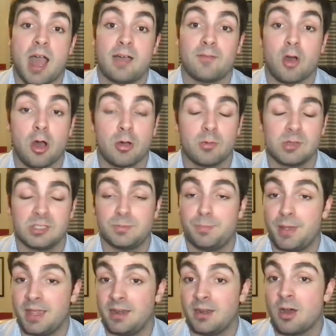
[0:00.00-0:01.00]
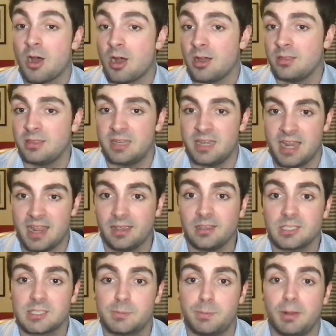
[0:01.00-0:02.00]
I've always been on the
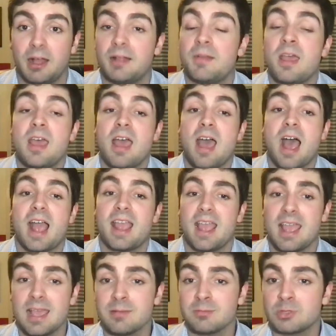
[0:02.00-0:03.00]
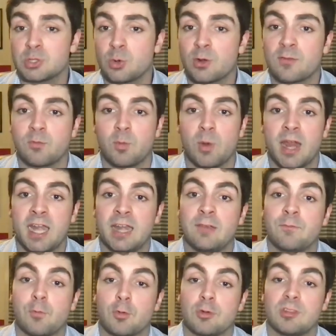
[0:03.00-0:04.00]
Knicks, but I am sort of waiting
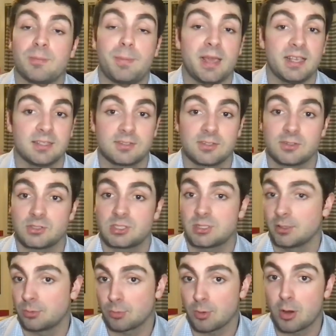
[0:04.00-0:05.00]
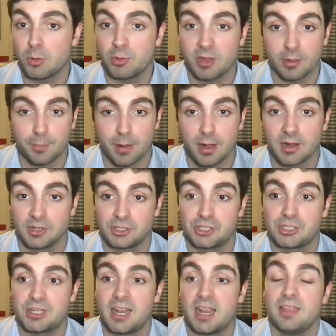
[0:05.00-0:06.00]
for the Pacers to throw their
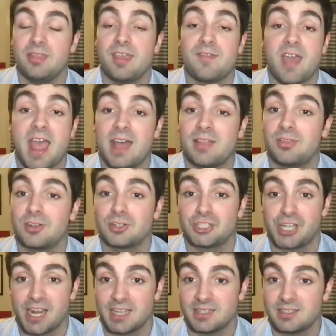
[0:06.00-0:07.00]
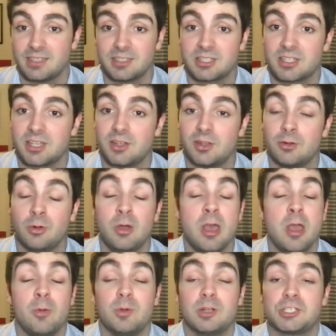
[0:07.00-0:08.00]
punch, and they've had their chances to,
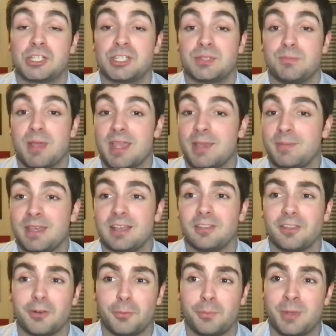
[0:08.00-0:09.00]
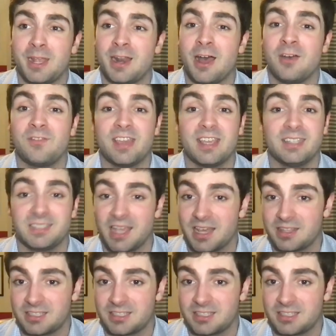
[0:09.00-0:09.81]
which is maybe a little bit of a death